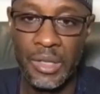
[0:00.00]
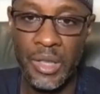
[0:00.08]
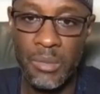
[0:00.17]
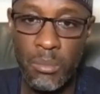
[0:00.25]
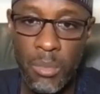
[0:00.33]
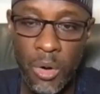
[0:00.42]

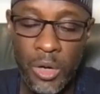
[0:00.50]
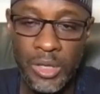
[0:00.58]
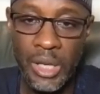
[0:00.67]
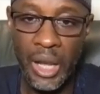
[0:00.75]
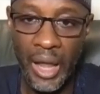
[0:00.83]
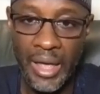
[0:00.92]
the more
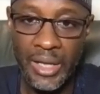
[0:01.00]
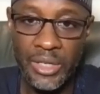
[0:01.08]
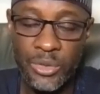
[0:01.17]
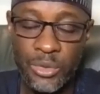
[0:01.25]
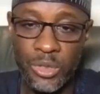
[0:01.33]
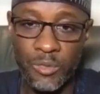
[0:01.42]
the
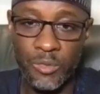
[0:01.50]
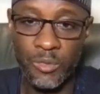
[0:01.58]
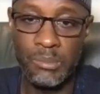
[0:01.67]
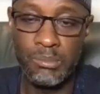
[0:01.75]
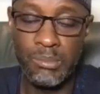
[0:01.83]
likelihood of the